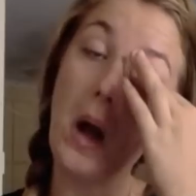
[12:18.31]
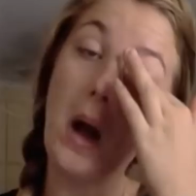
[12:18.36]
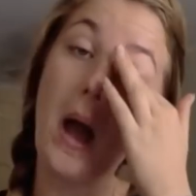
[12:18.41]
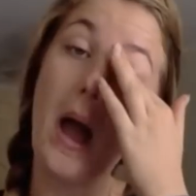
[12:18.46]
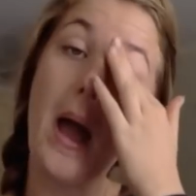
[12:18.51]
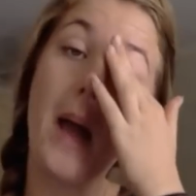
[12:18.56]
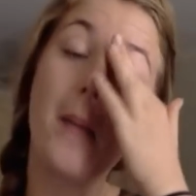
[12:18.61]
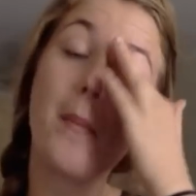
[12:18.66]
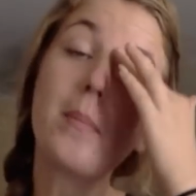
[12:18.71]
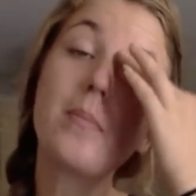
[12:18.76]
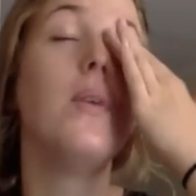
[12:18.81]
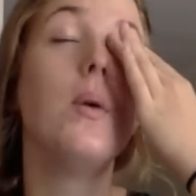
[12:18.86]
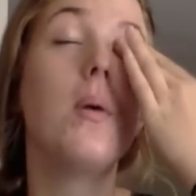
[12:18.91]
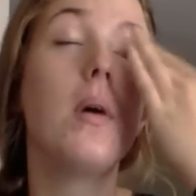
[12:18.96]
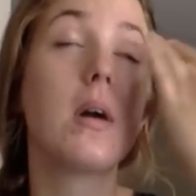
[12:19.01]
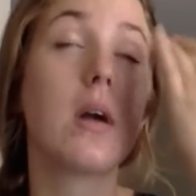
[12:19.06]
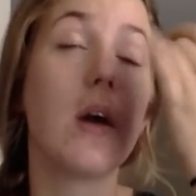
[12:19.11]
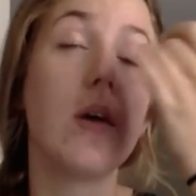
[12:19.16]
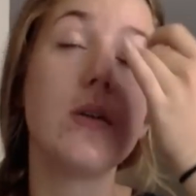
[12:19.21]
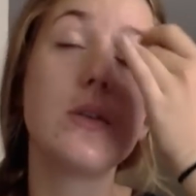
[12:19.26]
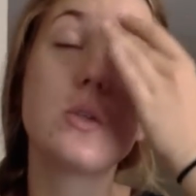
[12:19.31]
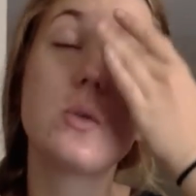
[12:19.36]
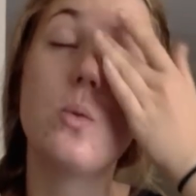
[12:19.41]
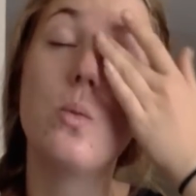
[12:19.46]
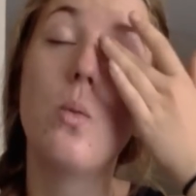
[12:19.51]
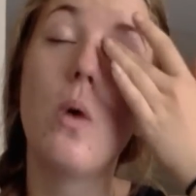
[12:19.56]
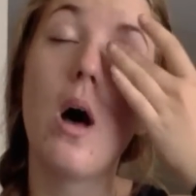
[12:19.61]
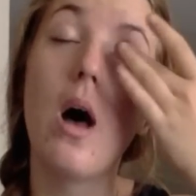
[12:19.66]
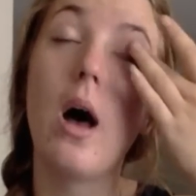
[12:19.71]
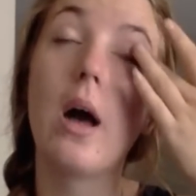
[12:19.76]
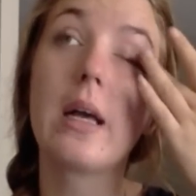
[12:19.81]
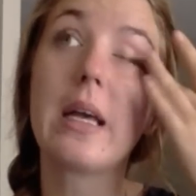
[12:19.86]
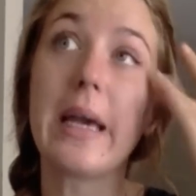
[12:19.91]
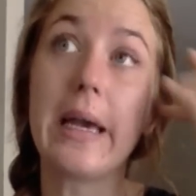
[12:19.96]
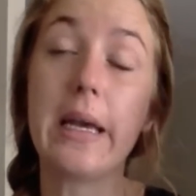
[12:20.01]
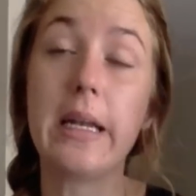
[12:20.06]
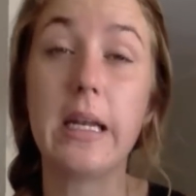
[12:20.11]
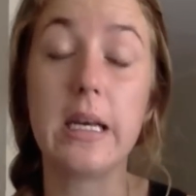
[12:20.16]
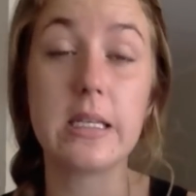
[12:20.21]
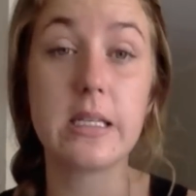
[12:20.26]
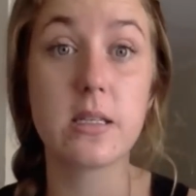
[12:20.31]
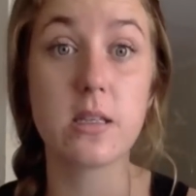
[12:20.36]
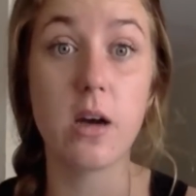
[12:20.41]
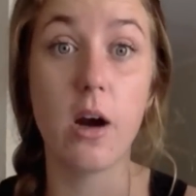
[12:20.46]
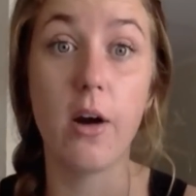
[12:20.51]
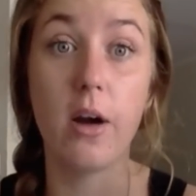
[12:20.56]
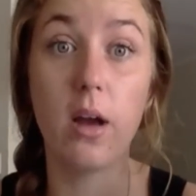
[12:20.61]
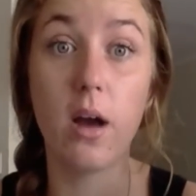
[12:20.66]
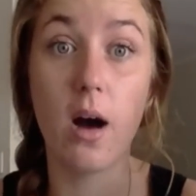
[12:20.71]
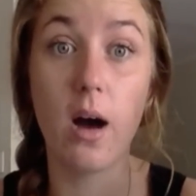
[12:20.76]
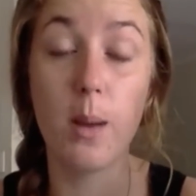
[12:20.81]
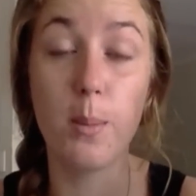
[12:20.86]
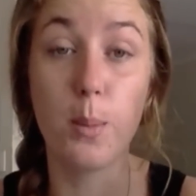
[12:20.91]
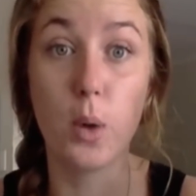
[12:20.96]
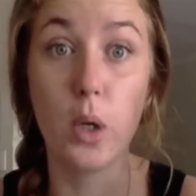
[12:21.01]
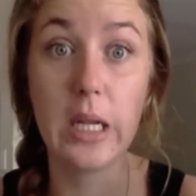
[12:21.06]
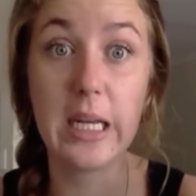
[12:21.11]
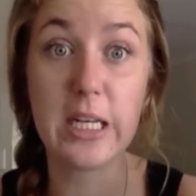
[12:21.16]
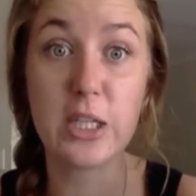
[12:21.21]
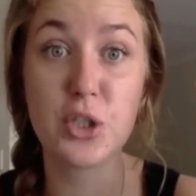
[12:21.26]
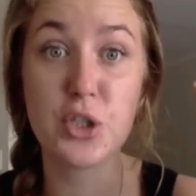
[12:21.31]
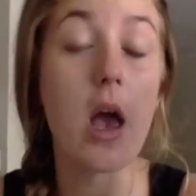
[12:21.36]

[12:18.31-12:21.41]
Okay, you are going to work in a, sorry, eyeball it.